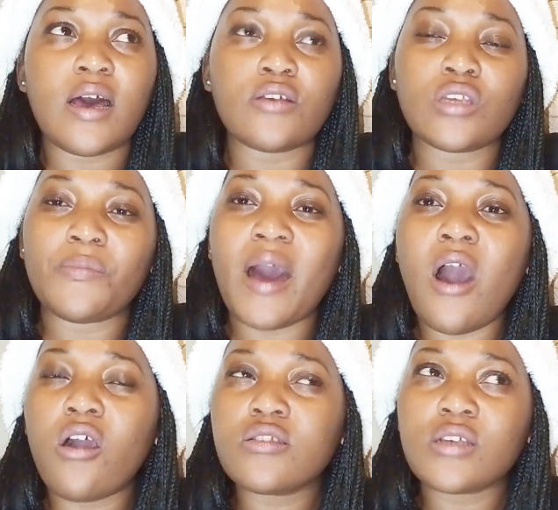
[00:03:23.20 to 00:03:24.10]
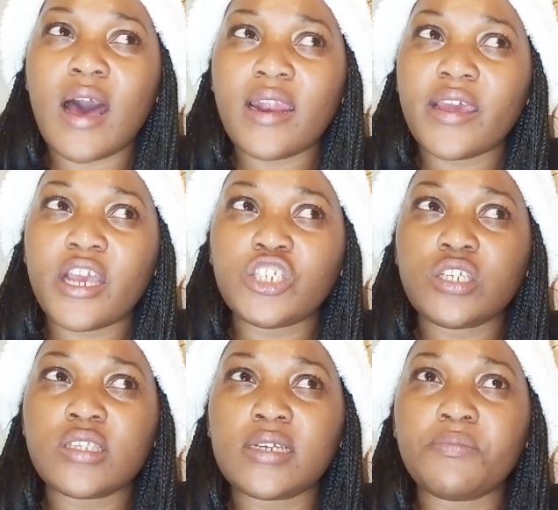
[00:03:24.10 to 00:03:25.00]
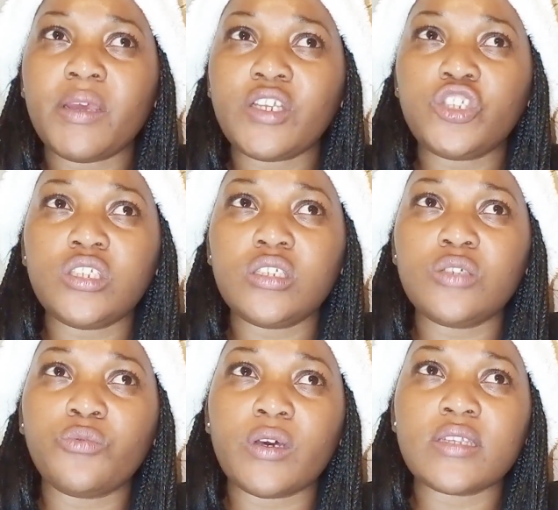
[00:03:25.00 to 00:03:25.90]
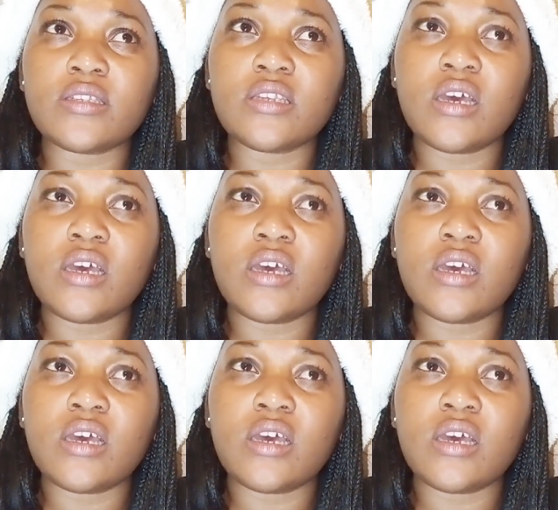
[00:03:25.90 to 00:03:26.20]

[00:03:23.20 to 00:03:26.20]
Some also allegations that MacG was